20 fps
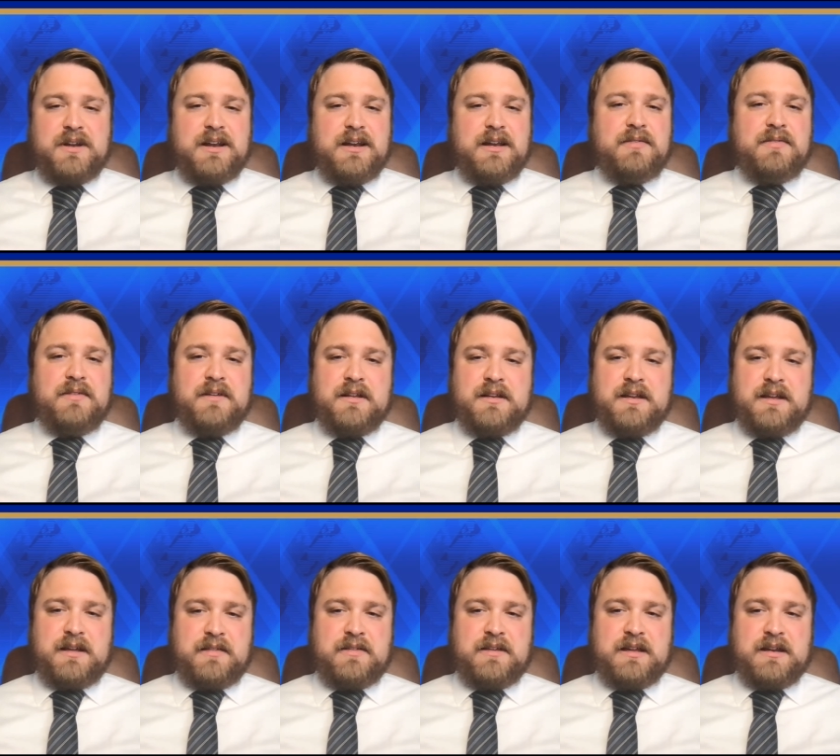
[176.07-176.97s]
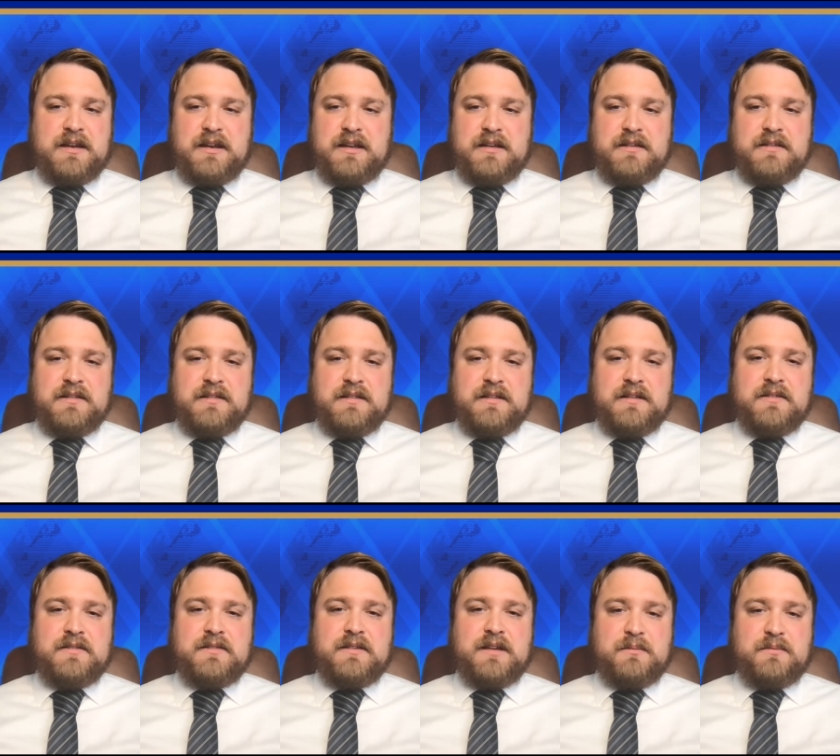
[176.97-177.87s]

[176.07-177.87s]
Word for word: anything like that into this.